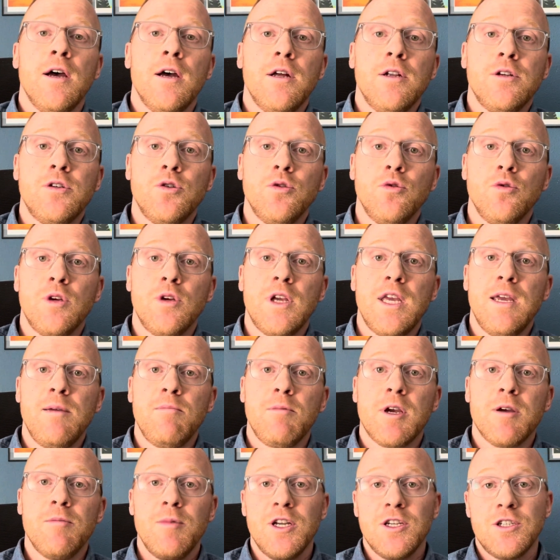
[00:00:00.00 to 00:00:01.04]
to keep
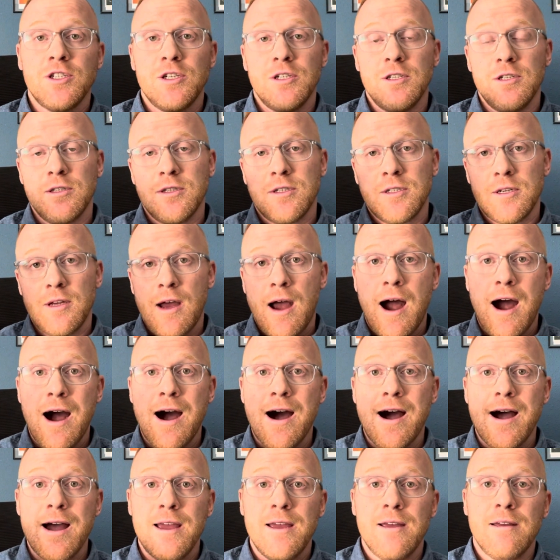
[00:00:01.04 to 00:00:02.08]
commissions
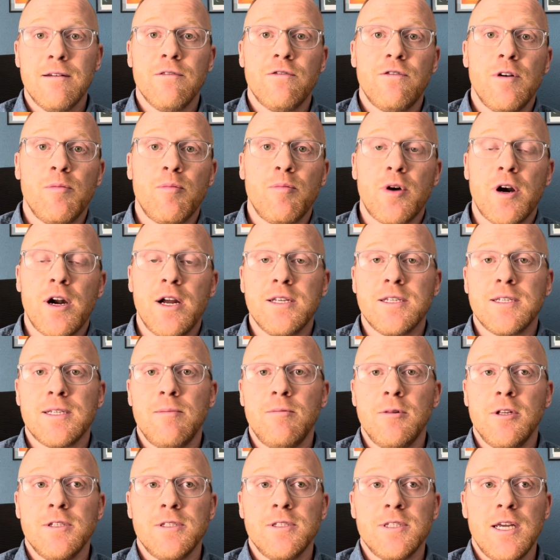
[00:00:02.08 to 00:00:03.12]
high for price
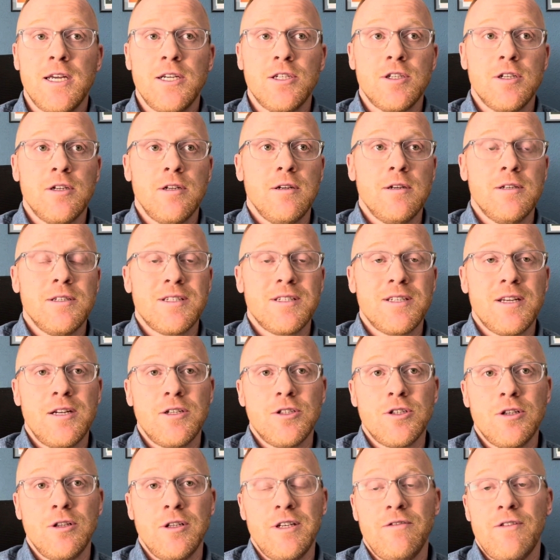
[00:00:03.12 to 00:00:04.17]
stabilization,
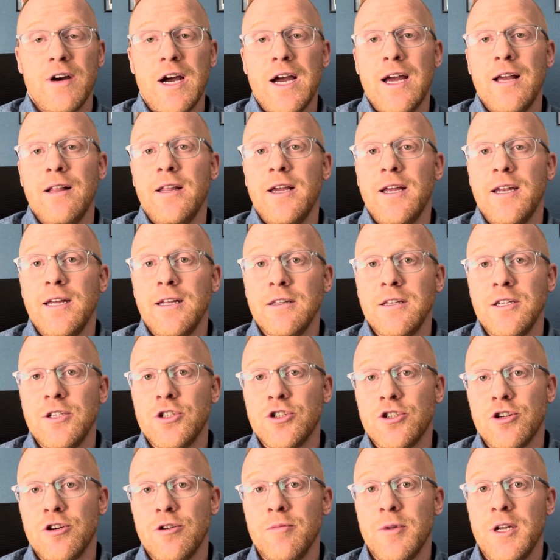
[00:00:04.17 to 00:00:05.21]
essentially violating the
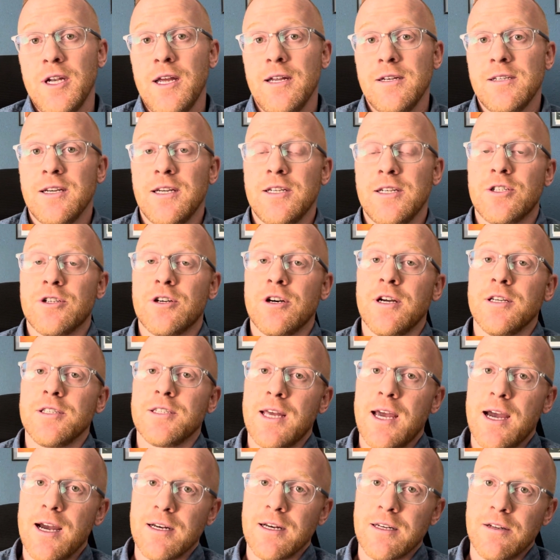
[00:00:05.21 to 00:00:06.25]
Sherman Antitrust
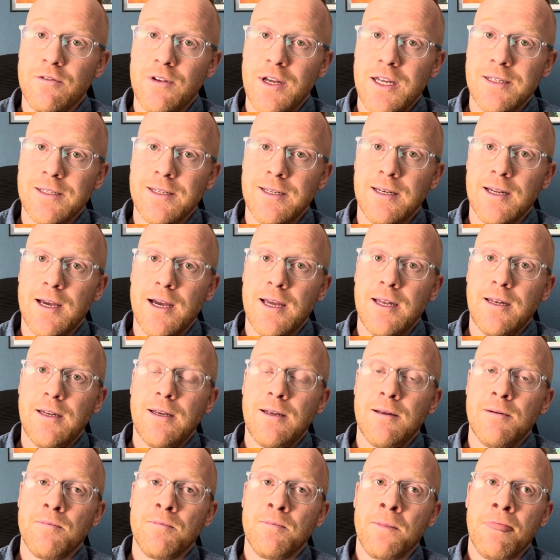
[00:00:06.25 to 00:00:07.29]
Act of 1890.
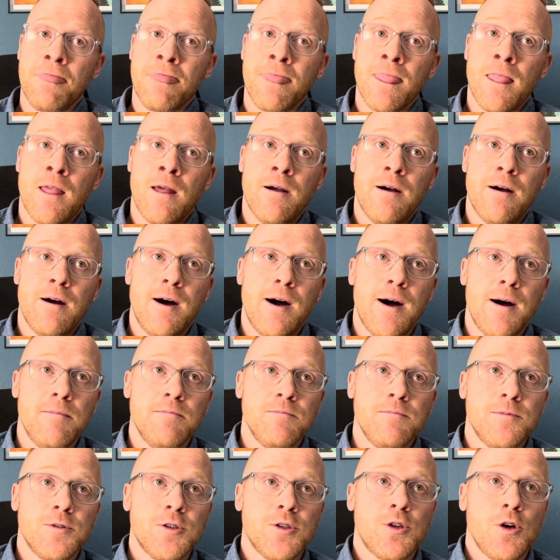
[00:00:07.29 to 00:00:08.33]

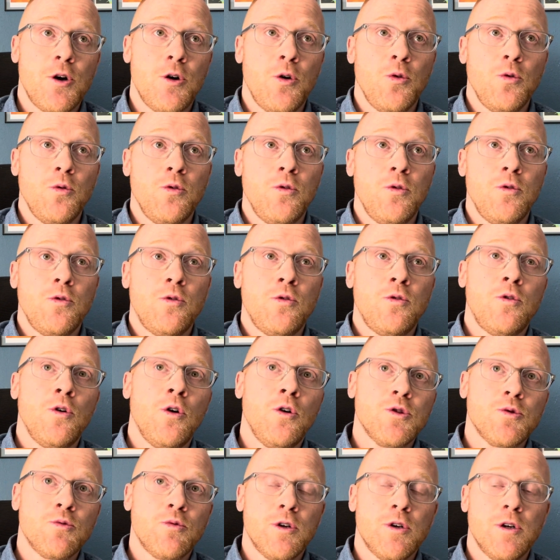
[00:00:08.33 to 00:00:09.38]
So
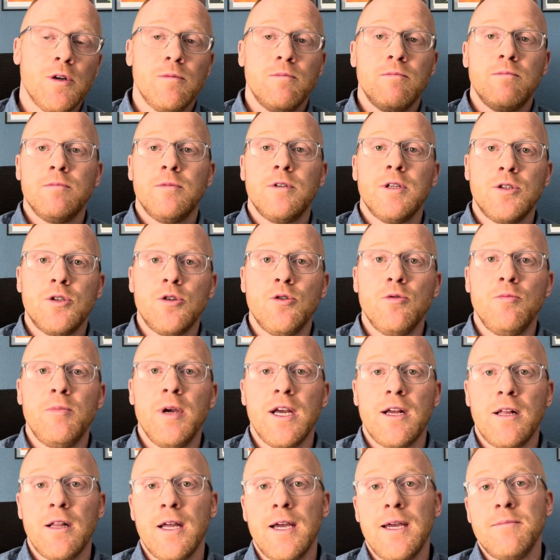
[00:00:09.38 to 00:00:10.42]
those were the two big
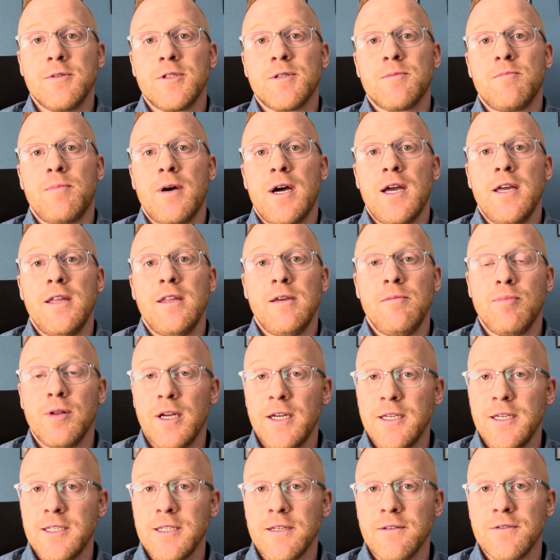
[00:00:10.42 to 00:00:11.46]
claims by the
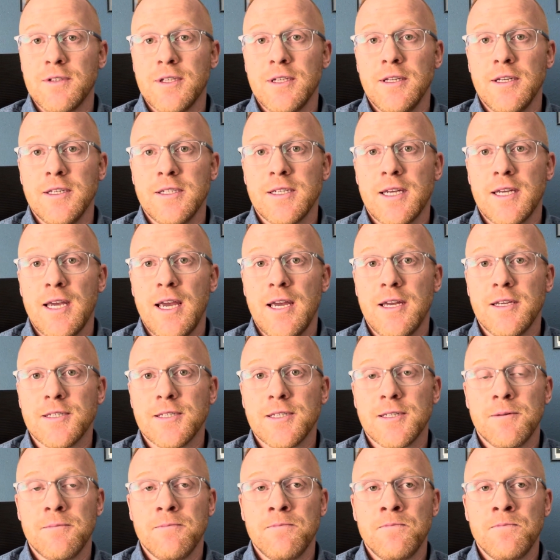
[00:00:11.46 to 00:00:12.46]
plaintiffs in this case.